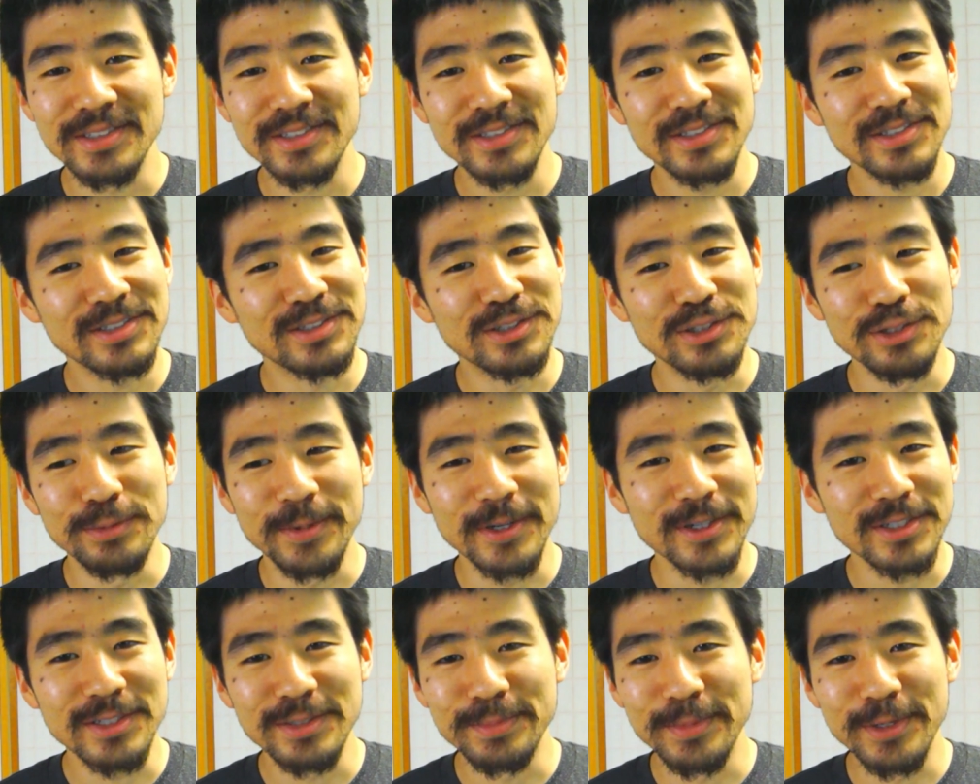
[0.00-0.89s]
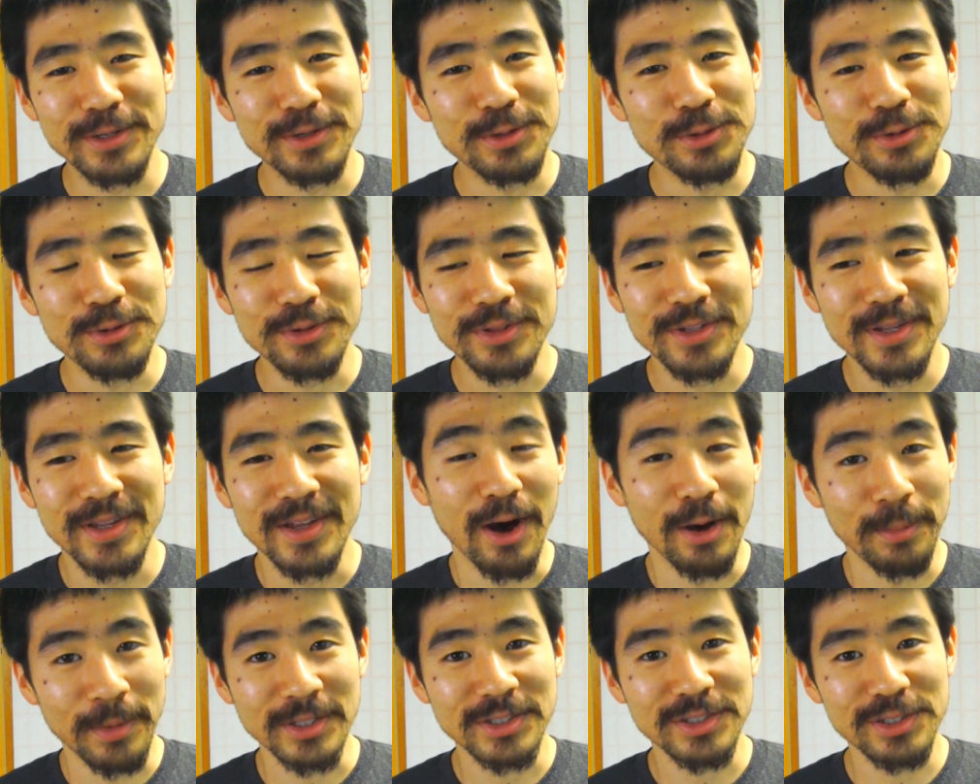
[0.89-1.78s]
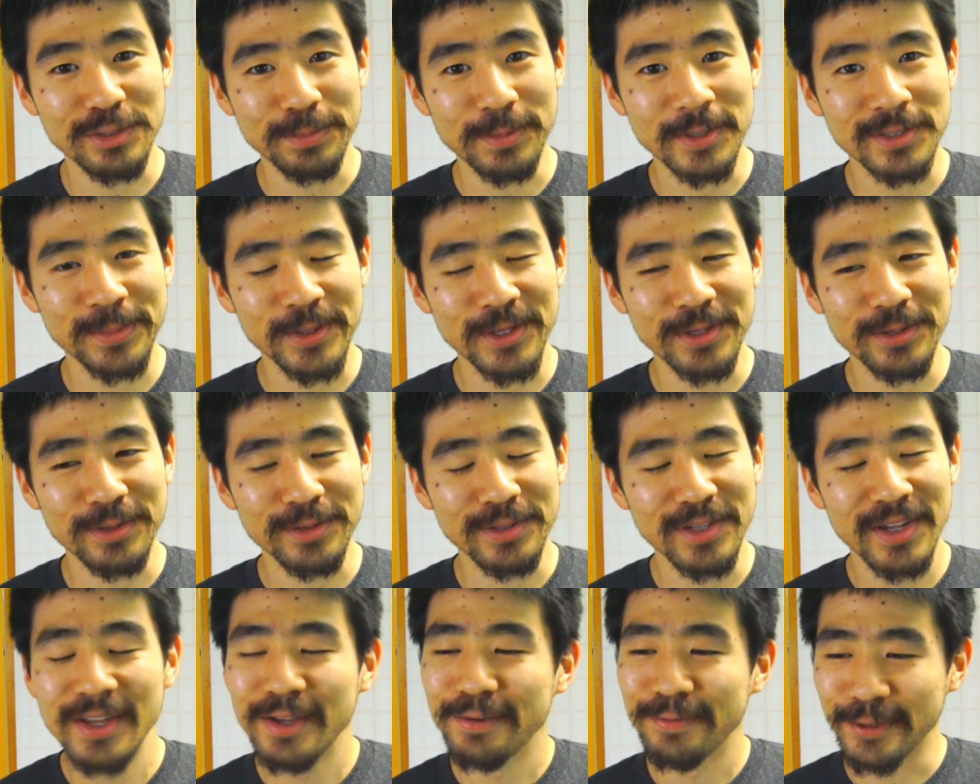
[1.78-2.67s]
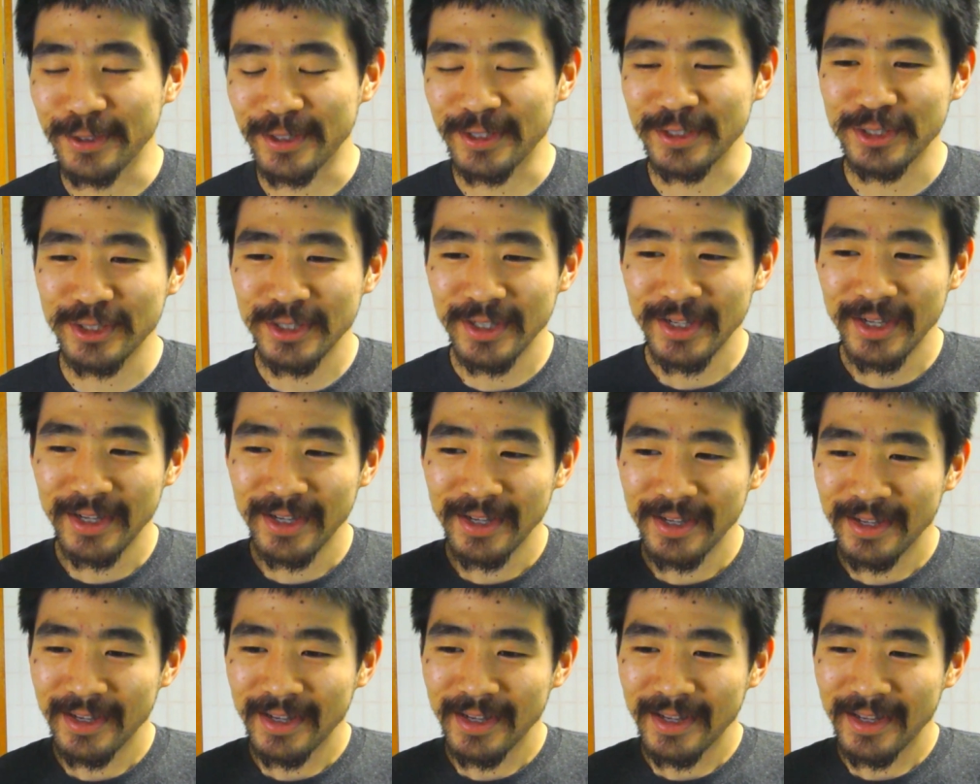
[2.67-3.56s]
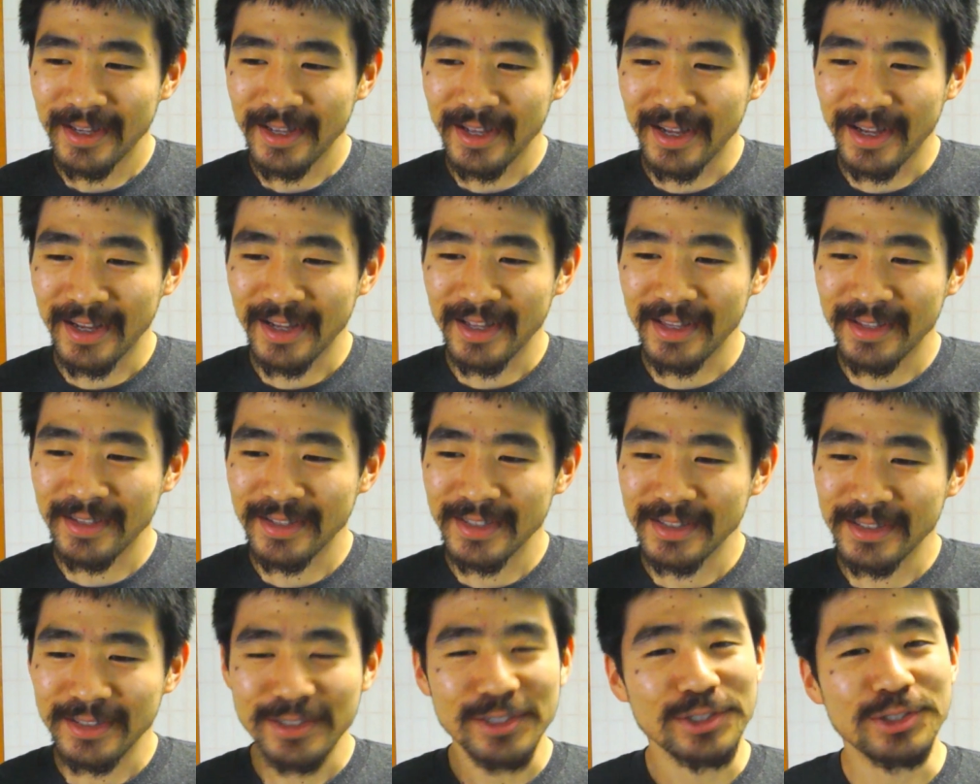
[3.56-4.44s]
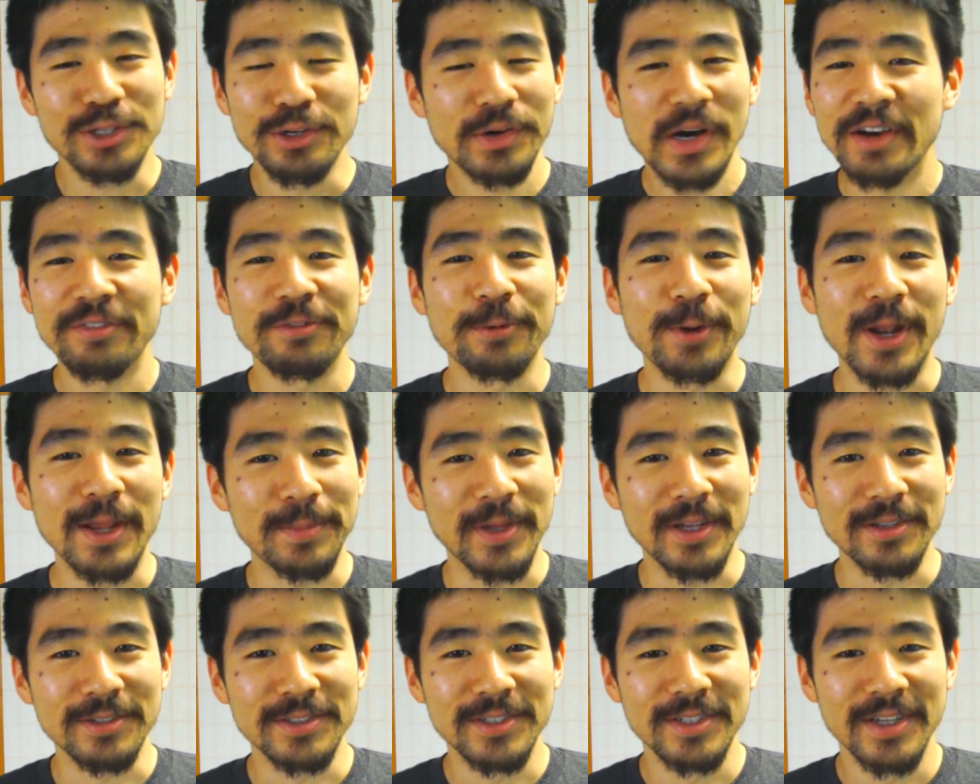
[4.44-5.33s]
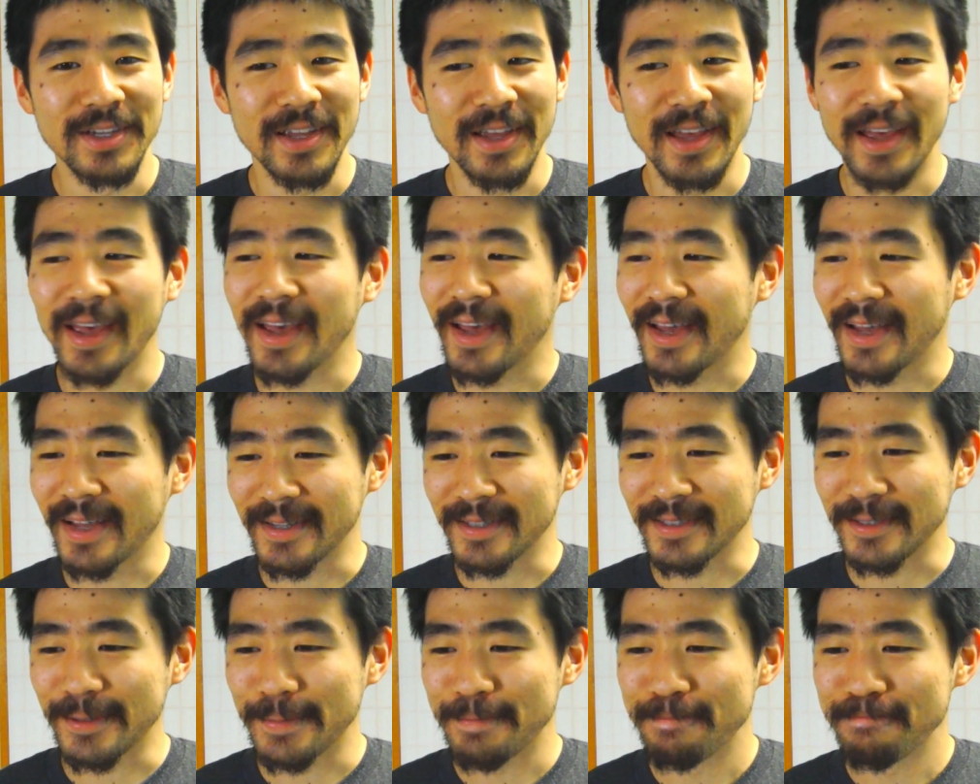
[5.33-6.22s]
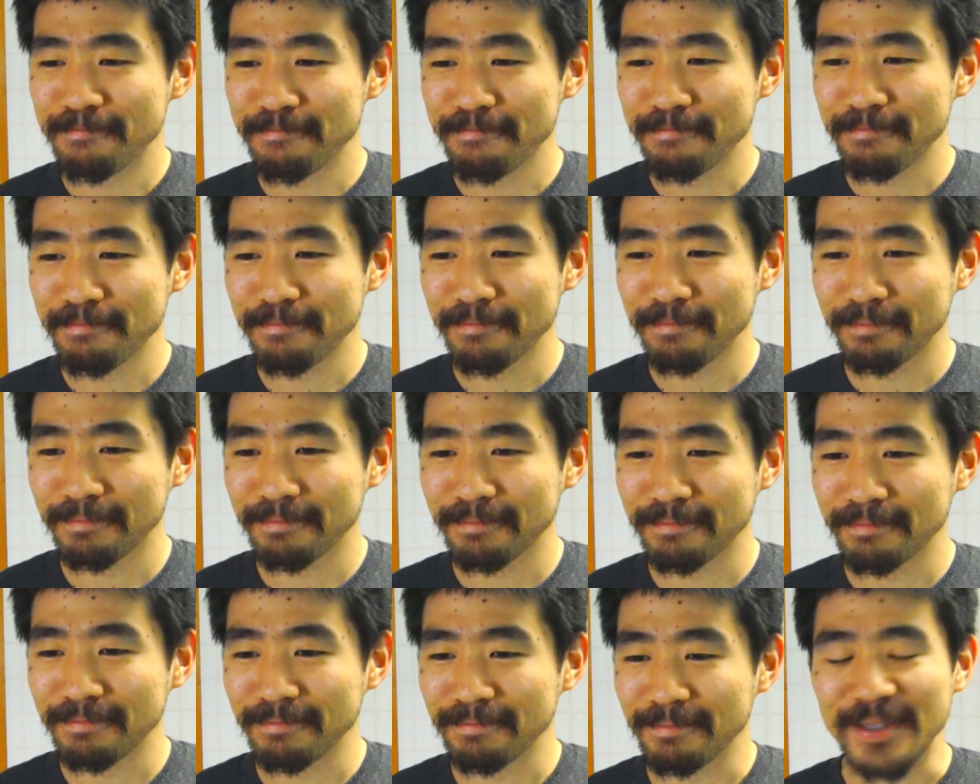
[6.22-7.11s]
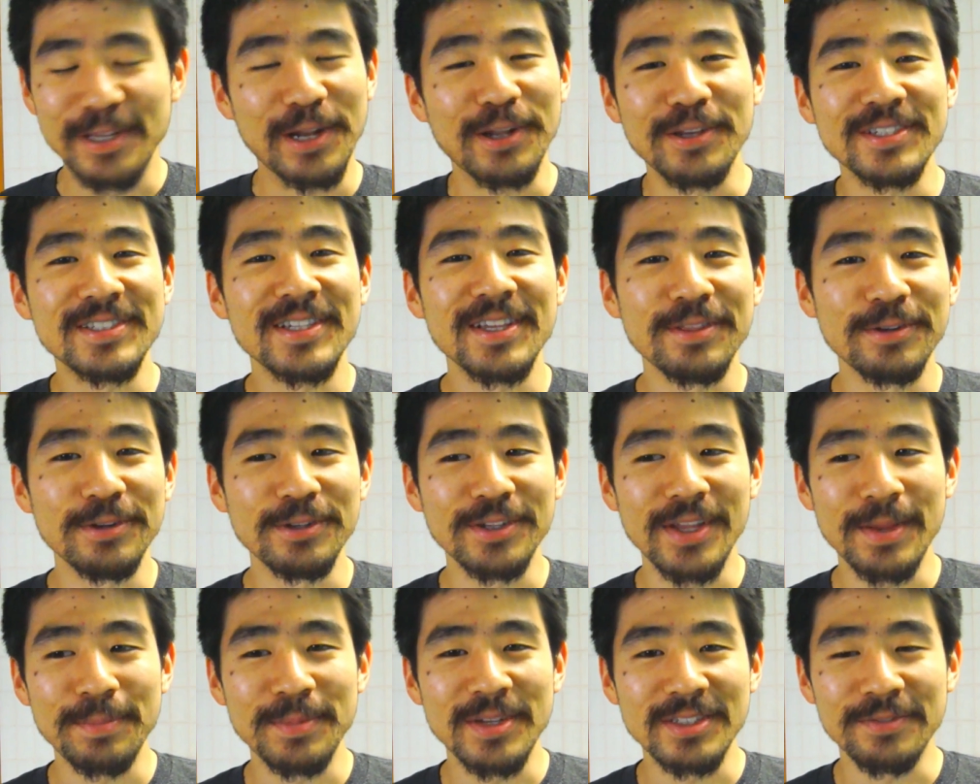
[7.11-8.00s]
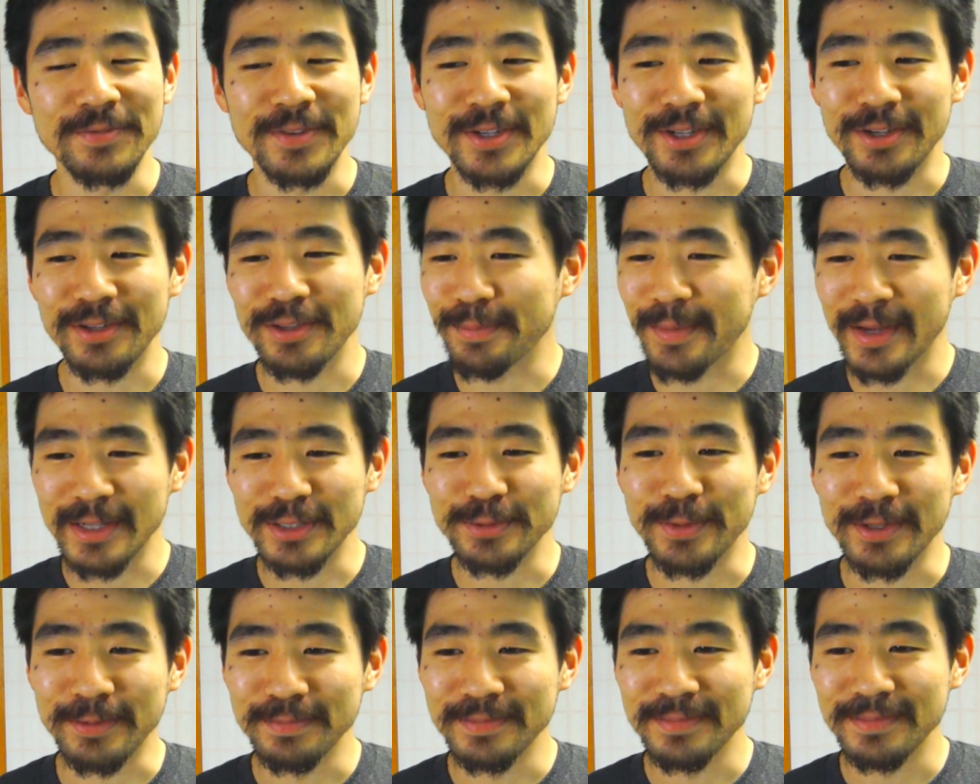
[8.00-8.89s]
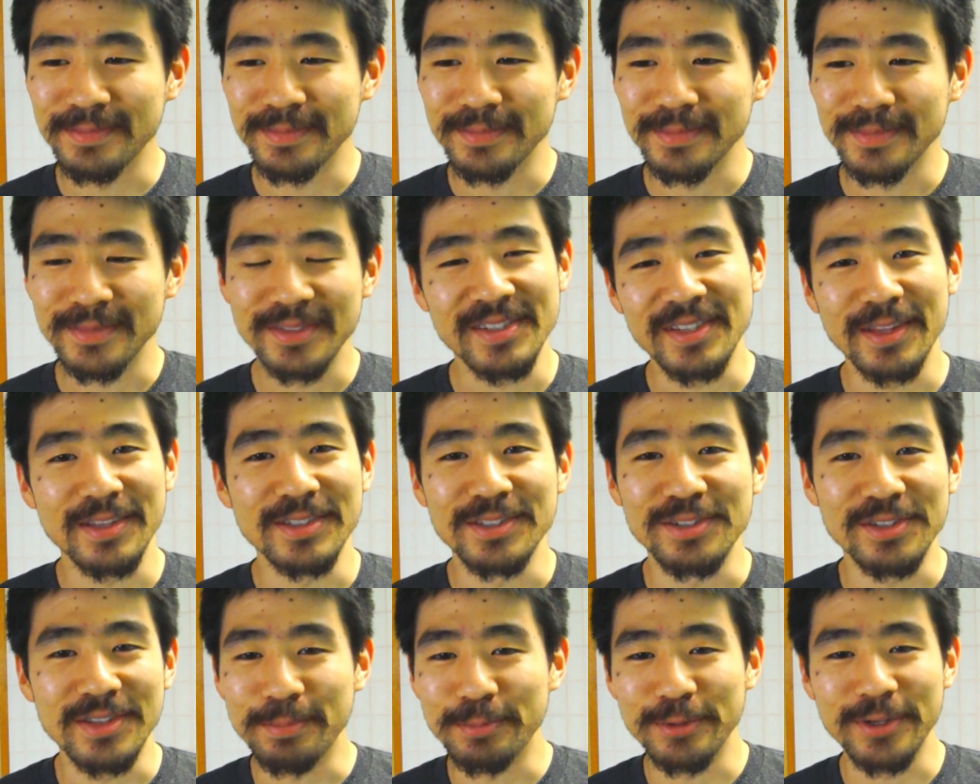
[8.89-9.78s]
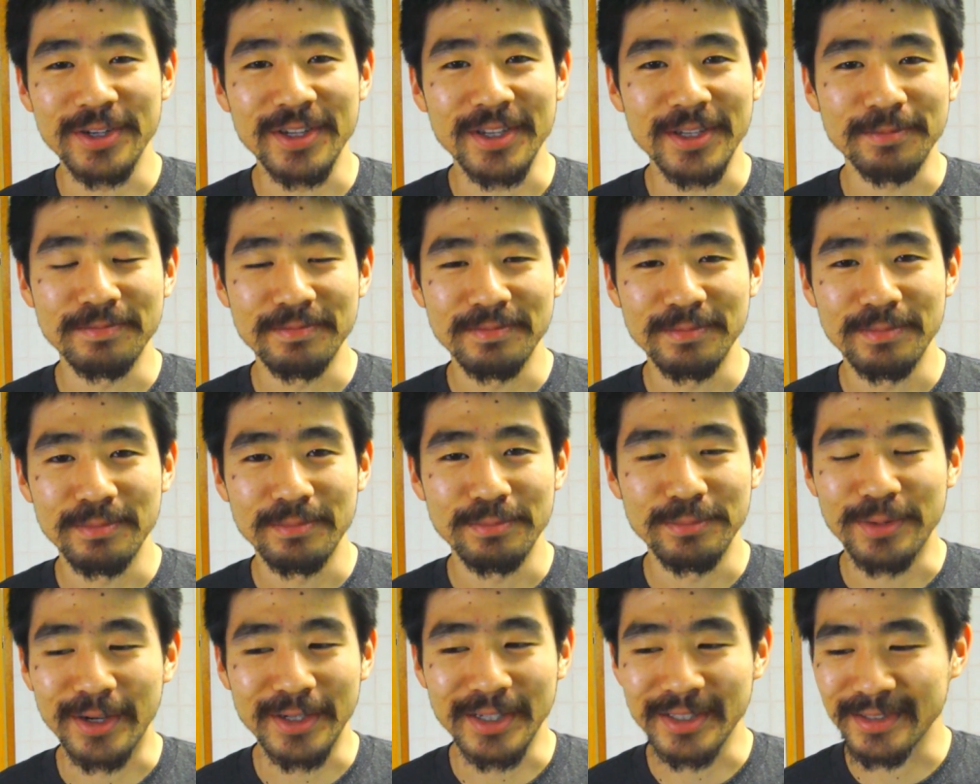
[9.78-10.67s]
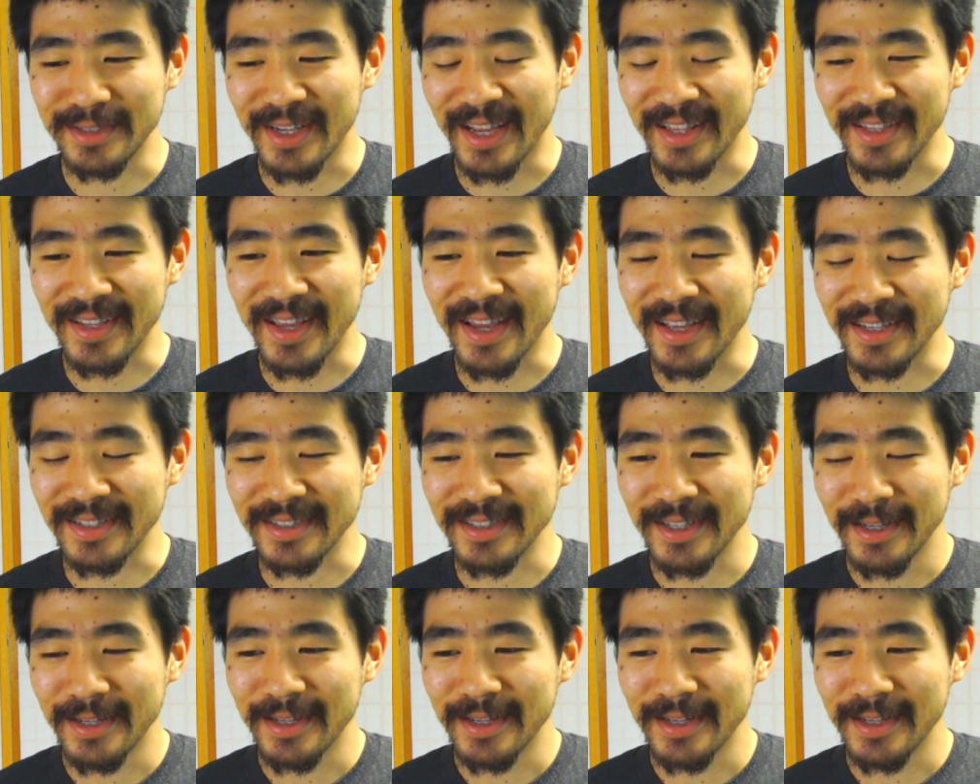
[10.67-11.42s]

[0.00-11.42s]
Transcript: super smooth, almost super smooth footage to show off what I built. And, you know, you sit through 10 minutes of video, you might as well see the pretty product at the end.